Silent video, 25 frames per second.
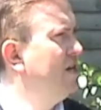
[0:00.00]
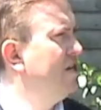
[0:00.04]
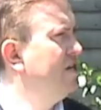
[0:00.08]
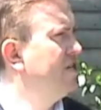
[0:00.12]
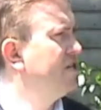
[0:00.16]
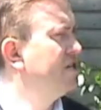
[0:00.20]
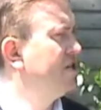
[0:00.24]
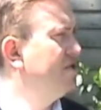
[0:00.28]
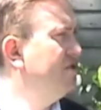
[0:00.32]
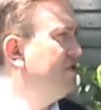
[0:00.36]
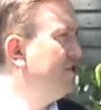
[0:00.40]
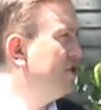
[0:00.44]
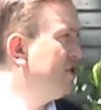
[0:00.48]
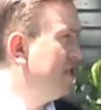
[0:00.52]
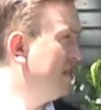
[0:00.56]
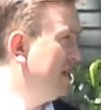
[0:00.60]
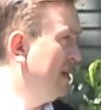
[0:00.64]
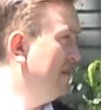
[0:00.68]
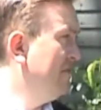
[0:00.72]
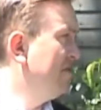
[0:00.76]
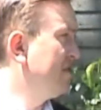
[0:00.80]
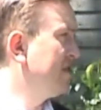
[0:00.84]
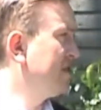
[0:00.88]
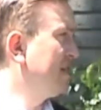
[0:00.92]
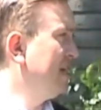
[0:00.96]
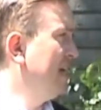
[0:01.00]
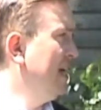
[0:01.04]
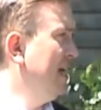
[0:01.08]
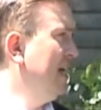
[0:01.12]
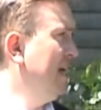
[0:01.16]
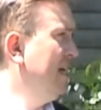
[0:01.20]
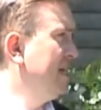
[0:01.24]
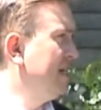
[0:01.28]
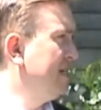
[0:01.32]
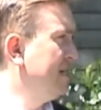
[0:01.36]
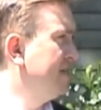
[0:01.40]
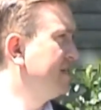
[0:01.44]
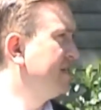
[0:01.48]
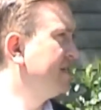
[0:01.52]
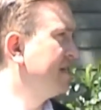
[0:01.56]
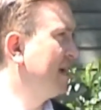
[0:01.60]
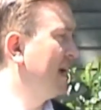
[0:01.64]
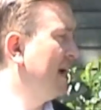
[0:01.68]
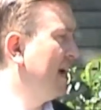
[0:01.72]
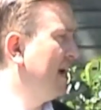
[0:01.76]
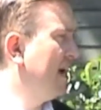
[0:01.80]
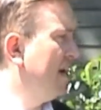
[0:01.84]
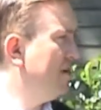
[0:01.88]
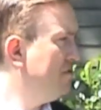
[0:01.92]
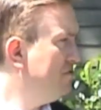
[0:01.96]
So just to give us a hint,
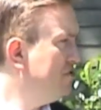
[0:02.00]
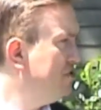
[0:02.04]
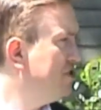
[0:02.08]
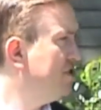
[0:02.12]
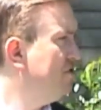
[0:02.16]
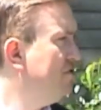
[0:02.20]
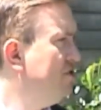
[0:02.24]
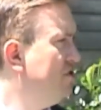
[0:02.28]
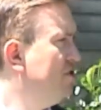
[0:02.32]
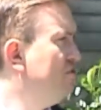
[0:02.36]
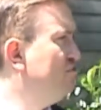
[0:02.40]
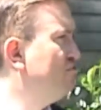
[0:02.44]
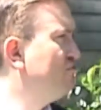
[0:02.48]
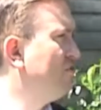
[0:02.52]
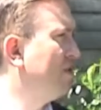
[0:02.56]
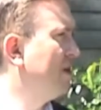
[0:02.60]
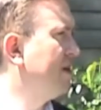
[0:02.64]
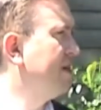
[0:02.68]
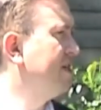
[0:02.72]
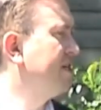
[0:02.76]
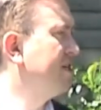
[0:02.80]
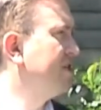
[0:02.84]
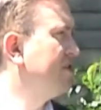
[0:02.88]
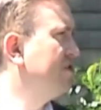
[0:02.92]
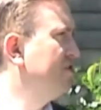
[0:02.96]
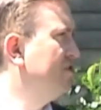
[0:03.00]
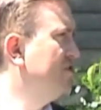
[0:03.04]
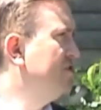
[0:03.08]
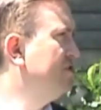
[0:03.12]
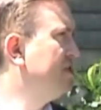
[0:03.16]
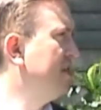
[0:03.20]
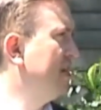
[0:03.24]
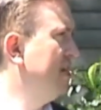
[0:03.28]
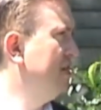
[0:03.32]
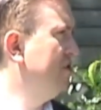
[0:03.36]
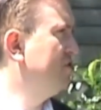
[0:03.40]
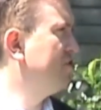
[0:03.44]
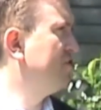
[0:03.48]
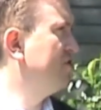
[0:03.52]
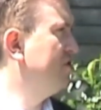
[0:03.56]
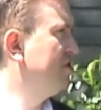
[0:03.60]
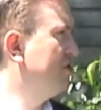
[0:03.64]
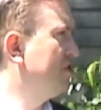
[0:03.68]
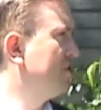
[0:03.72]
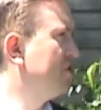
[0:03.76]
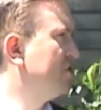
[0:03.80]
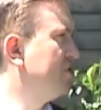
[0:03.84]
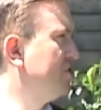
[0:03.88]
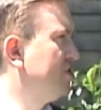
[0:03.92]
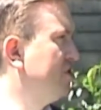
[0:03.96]
how do you write a good
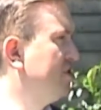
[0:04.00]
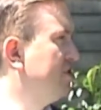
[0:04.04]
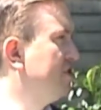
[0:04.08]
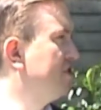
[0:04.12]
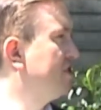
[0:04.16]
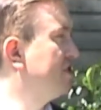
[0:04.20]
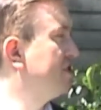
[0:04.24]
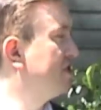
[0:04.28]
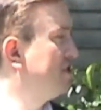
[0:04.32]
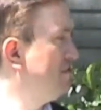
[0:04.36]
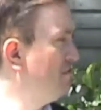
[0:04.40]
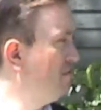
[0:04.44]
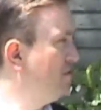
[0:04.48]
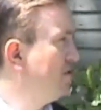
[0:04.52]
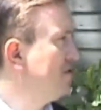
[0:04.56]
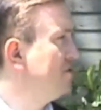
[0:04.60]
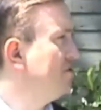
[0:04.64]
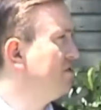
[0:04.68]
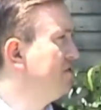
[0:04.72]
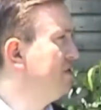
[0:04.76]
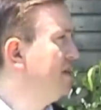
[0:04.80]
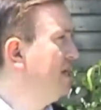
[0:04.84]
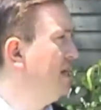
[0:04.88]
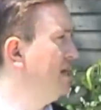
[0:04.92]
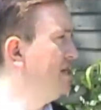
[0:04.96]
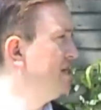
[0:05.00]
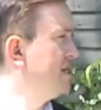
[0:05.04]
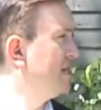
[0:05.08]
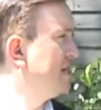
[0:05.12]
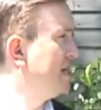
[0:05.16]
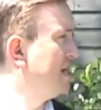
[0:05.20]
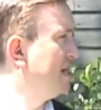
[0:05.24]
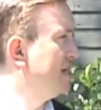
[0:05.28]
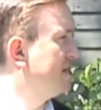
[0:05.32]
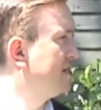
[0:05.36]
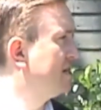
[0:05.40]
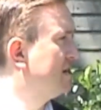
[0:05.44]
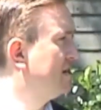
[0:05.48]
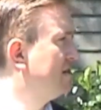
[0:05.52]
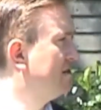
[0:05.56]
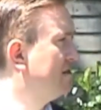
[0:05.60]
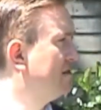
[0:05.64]
introduction to someone on the internet?